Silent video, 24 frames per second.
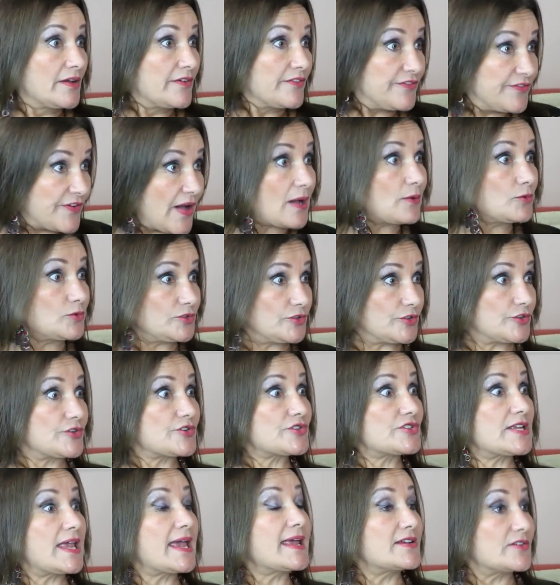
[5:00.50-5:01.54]

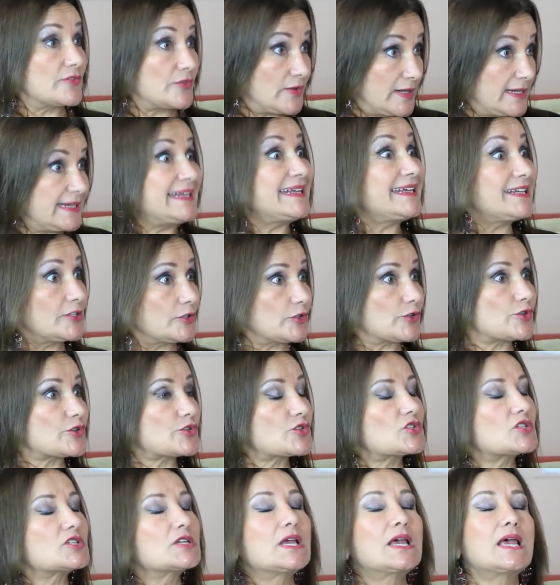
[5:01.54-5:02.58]
founders and
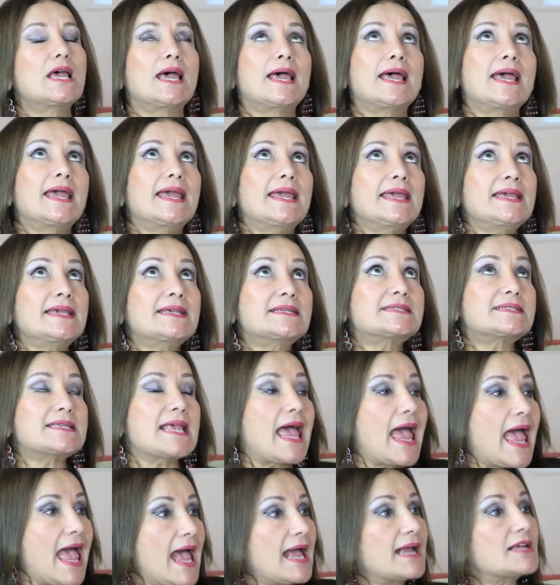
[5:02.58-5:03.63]
leaders is
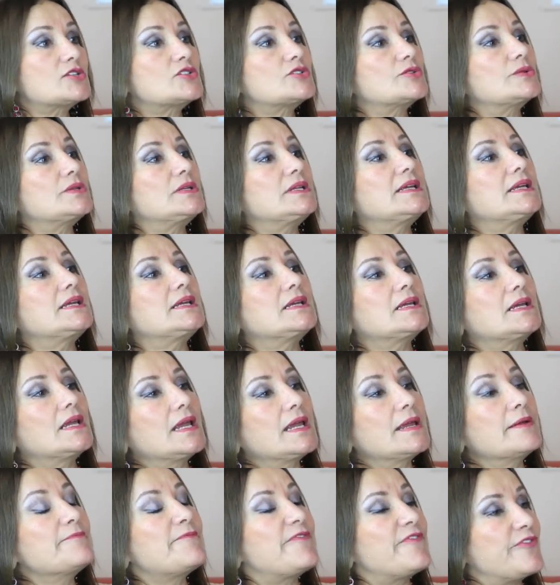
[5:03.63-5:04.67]
actually
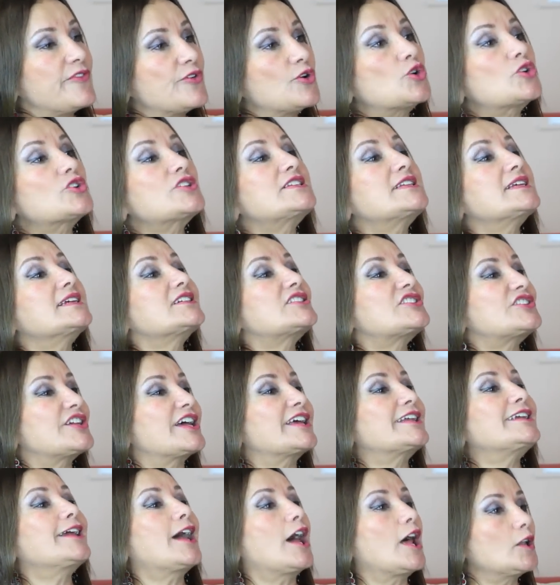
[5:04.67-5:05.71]
enforcing
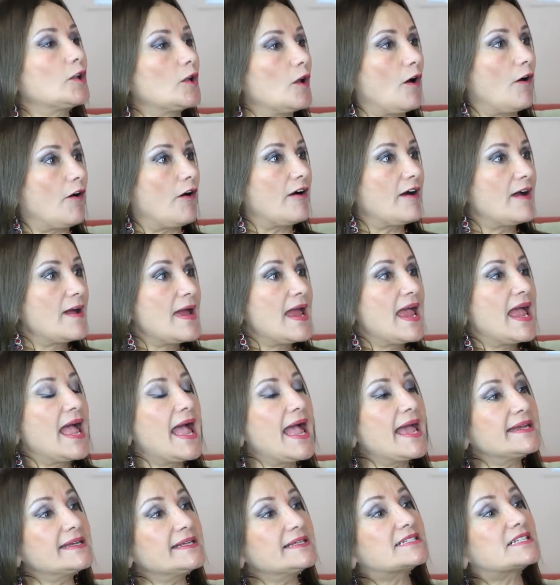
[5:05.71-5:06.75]
Sharia law
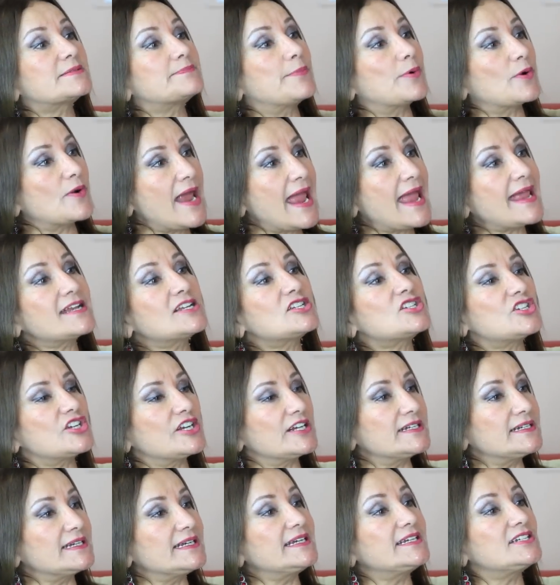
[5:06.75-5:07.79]
and its branch
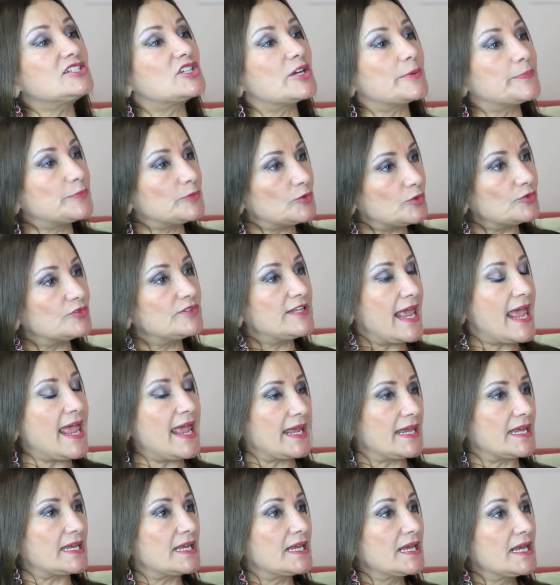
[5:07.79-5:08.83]
in Egypt
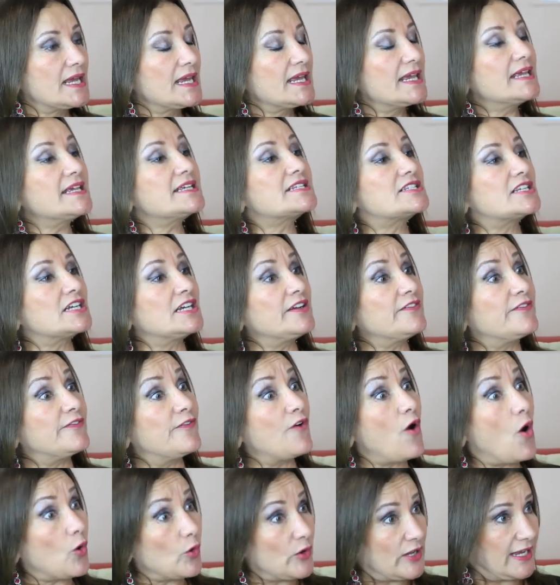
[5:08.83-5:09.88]
today is
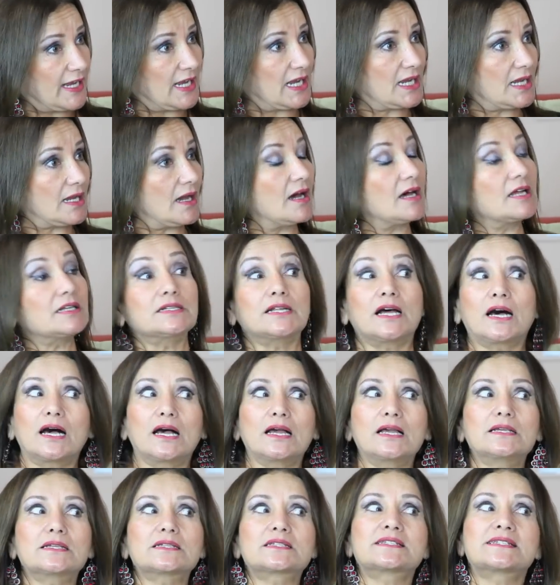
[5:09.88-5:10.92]
revoking
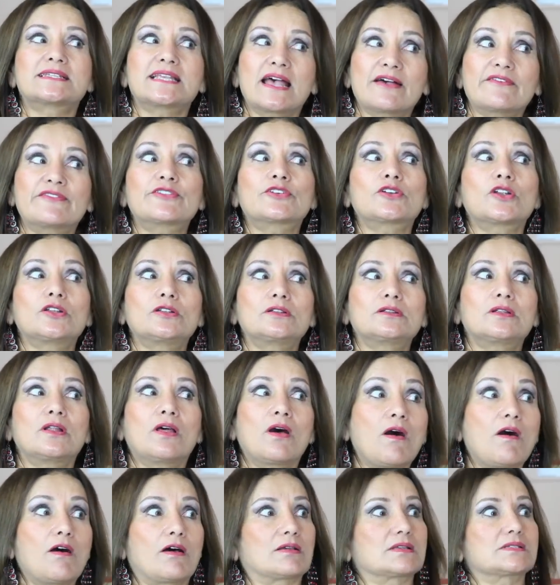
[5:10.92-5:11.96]
several
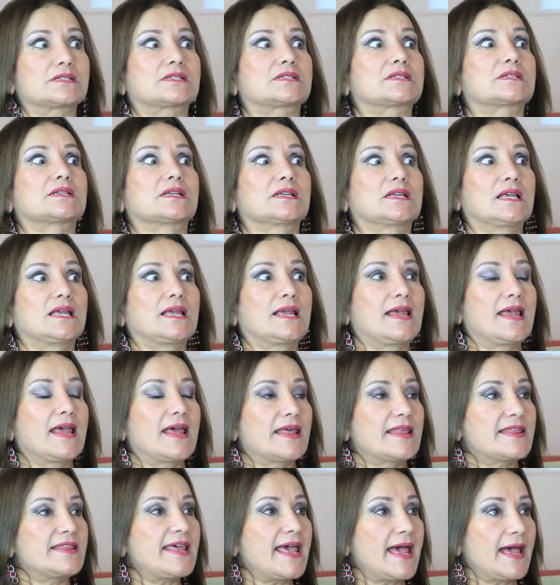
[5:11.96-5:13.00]
laws
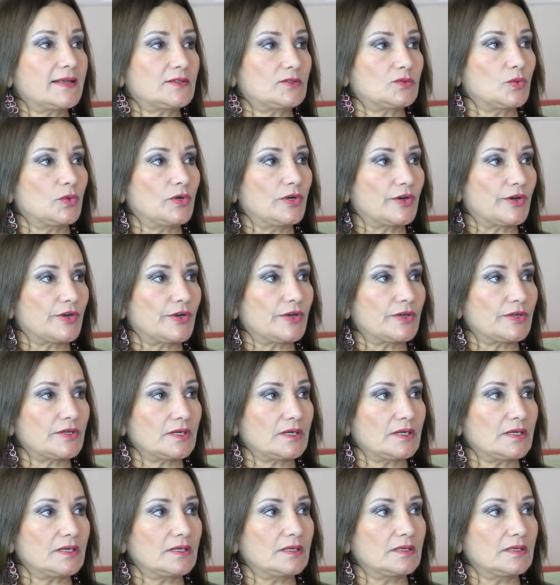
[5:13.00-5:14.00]
that were